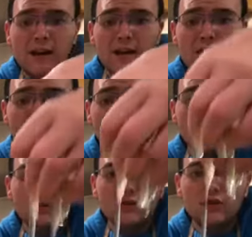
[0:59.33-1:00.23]
They
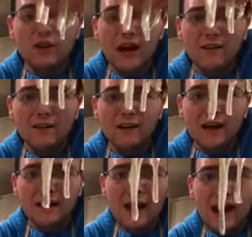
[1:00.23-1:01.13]
look just
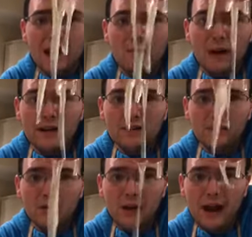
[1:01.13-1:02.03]
like egg whites,
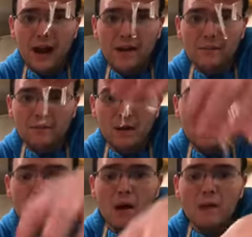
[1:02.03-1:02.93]
okay?
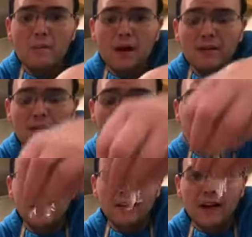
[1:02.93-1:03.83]

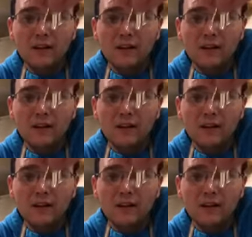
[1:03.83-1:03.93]
Basically, they